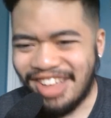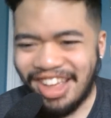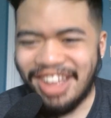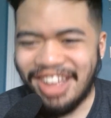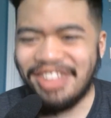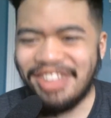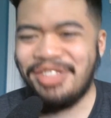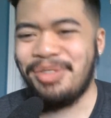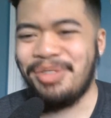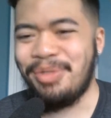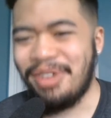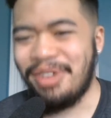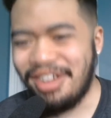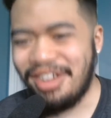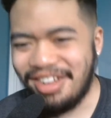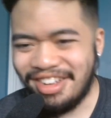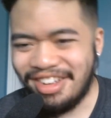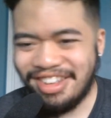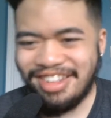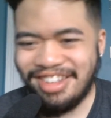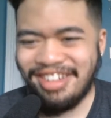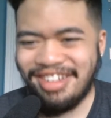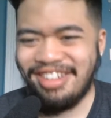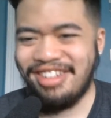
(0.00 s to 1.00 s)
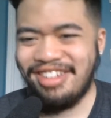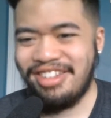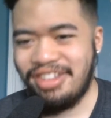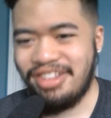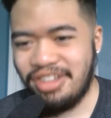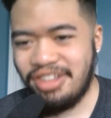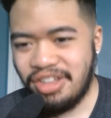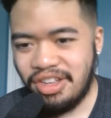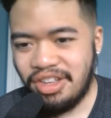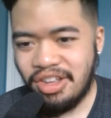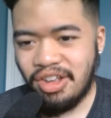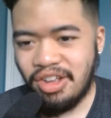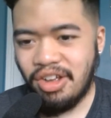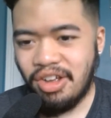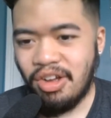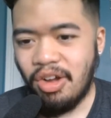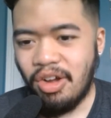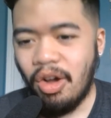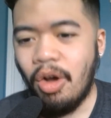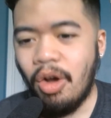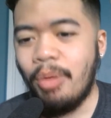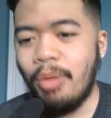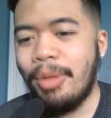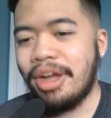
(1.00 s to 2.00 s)
Yeah, Sua.
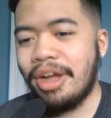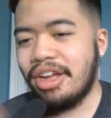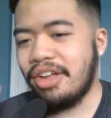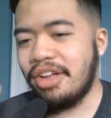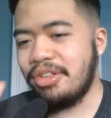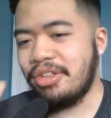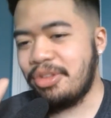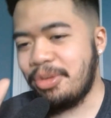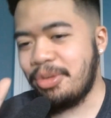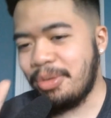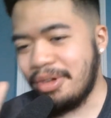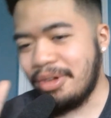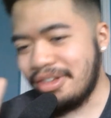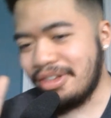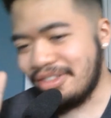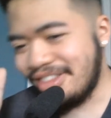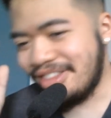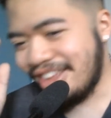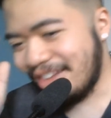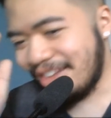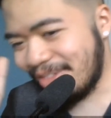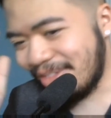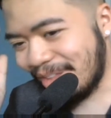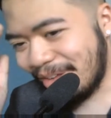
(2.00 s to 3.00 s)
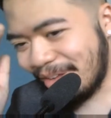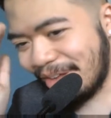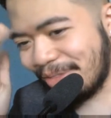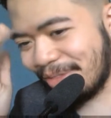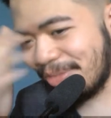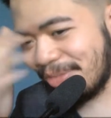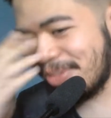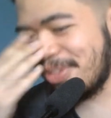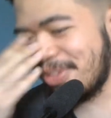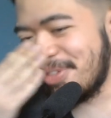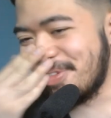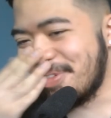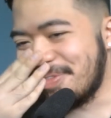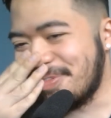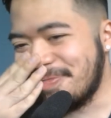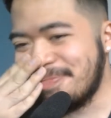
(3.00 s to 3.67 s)
Oh my god, Sua. Damn, that album too.